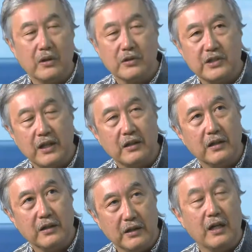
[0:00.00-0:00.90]
you're saying,
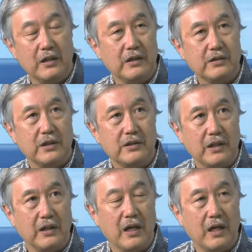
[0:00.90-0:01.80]
yeah, it's, it's
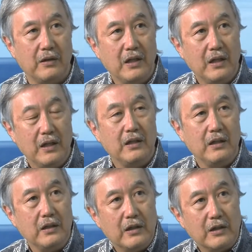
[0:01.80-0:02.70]
a, uh,
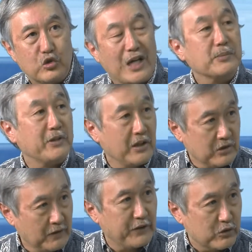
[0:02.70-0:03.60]
a, a transportation
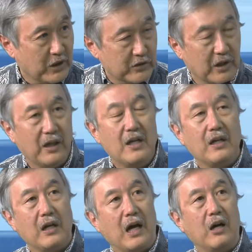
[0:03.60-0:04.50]
infrastructure, yes.
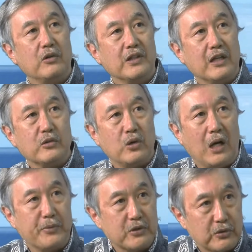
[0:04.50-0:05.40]
Uh, how to get
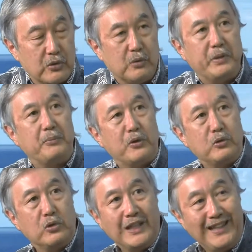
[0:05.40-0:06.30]
crops to people
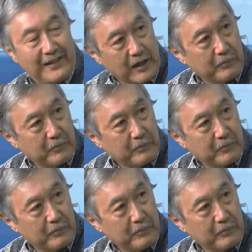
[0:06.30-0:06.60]
who eat them